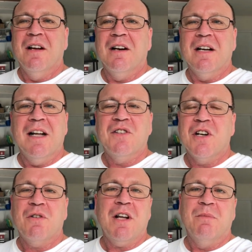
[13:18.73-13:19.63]
it's
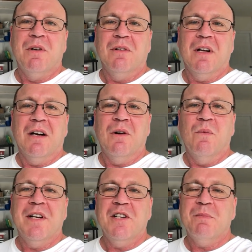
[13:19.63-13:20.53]
incredible
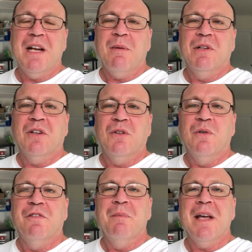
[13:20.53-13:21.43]
what he's been able to
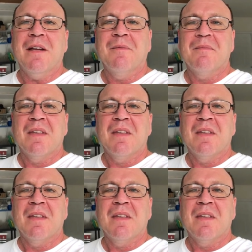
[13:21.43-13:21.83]
do for me.